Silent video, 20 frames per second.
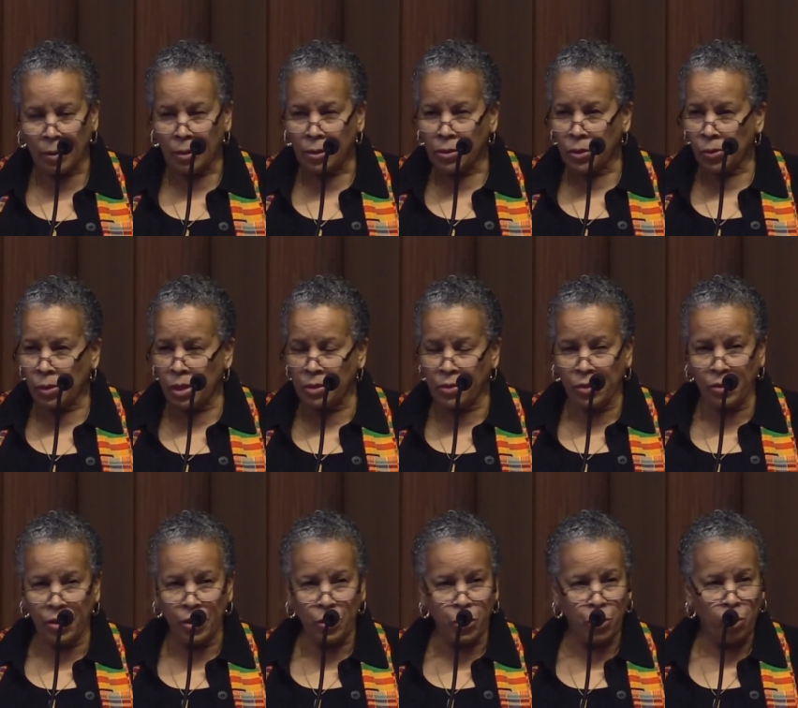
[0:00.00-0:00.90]
So, isn't
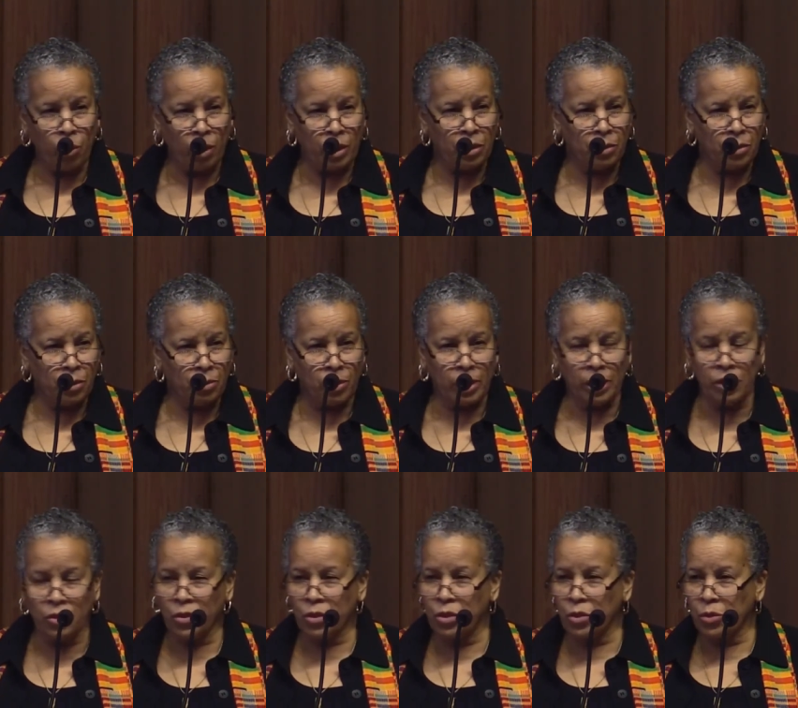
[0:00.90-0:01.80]
this one of the
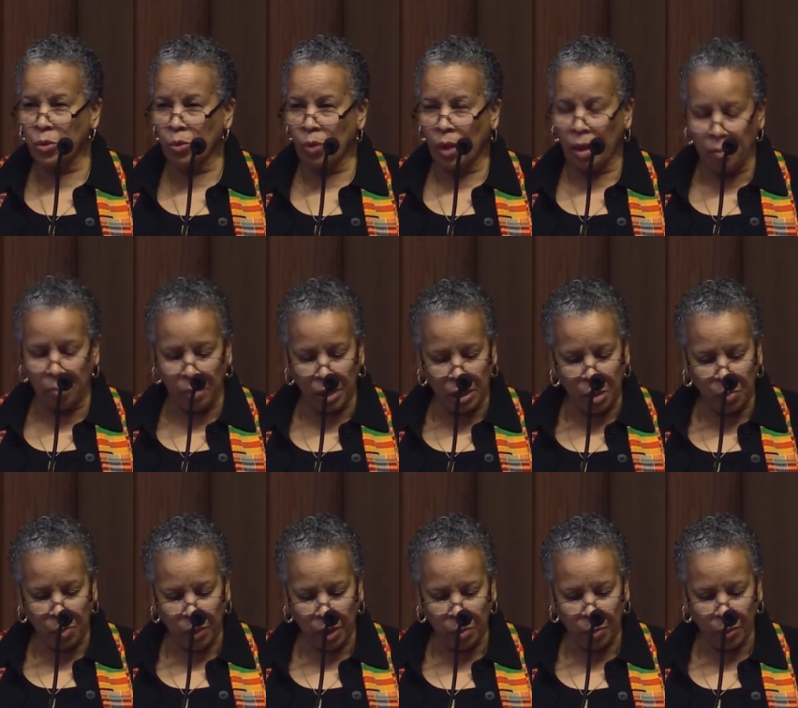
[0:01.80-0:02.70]
reasons why many
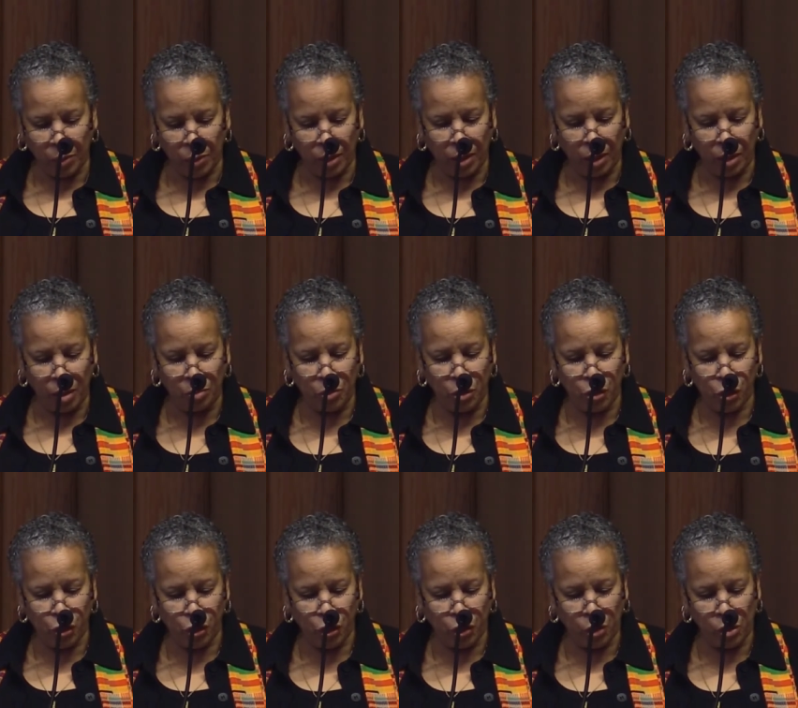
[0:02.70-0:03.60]
people come to
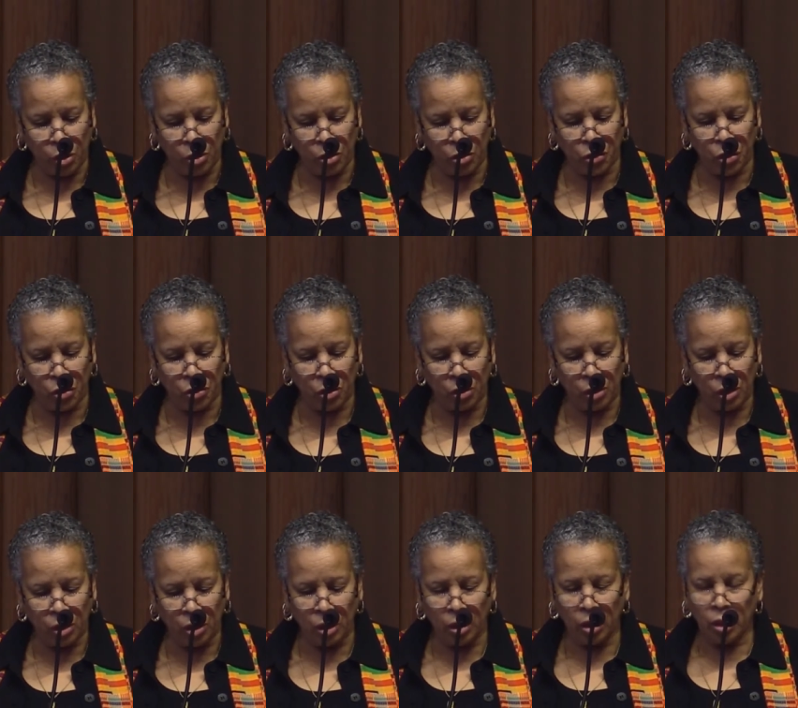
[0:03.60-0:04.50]
church?
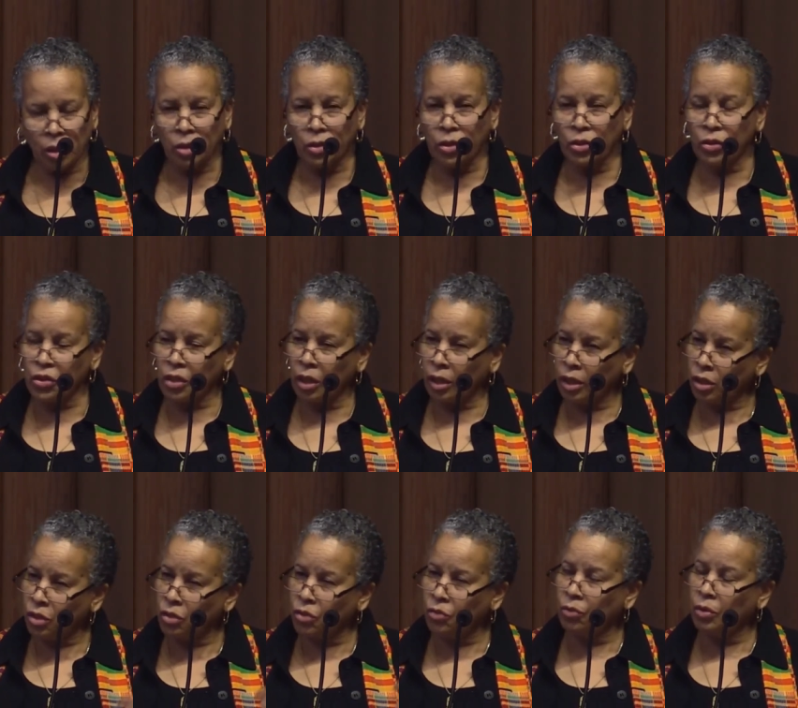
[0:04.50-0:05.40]
to
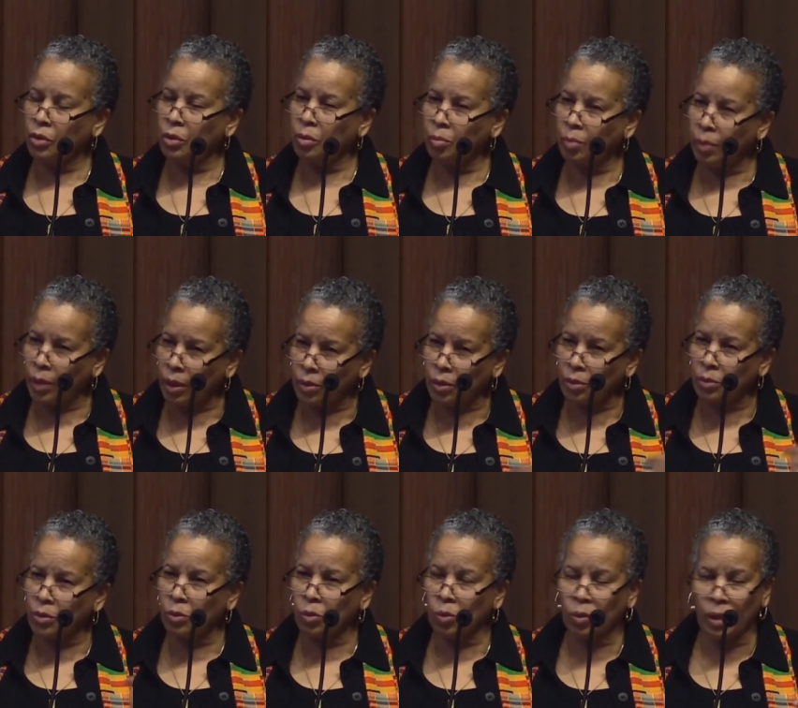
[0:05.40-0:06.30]
change for the better
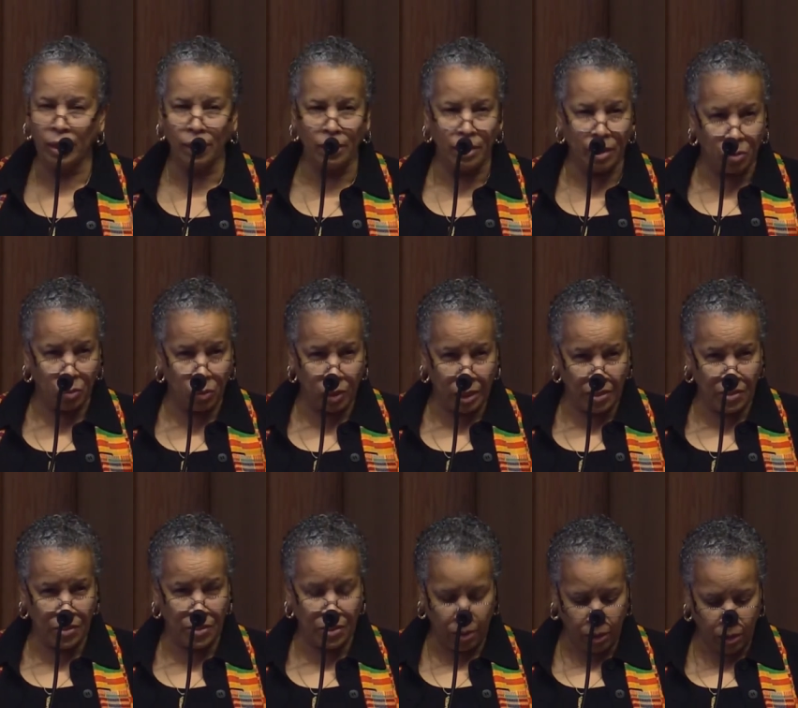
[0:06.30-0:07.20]
the way that we
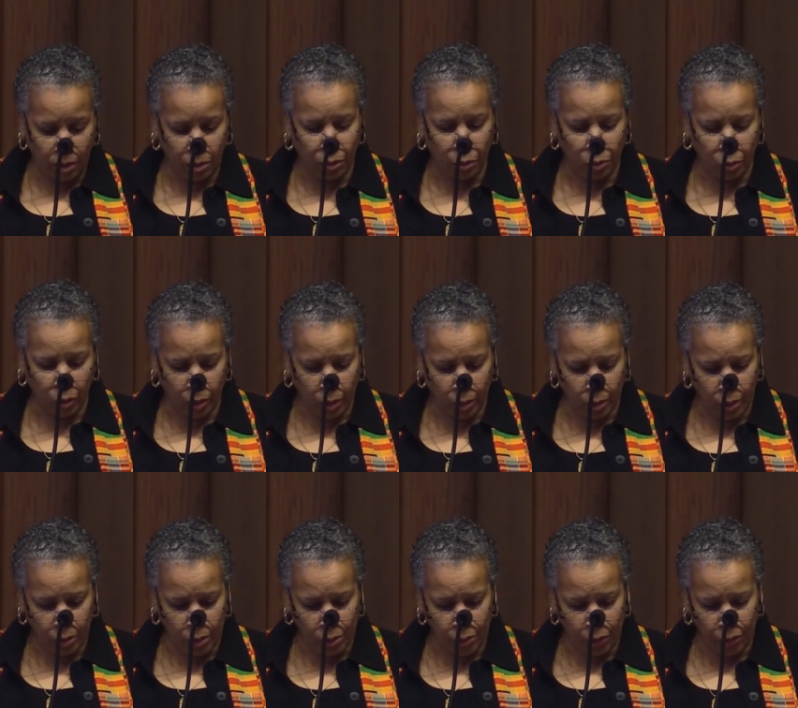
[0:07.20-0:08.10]
see the
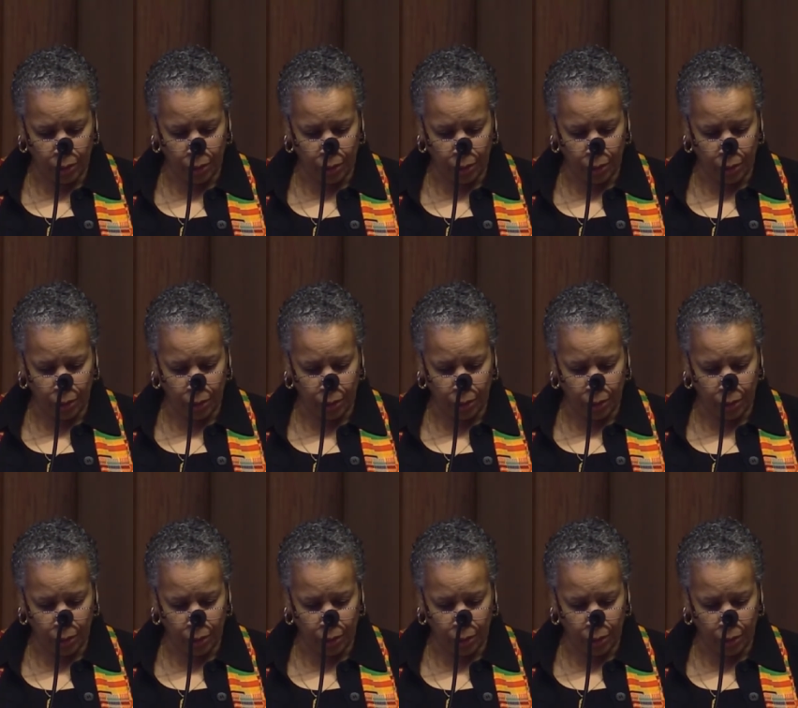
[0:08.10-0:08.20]
world.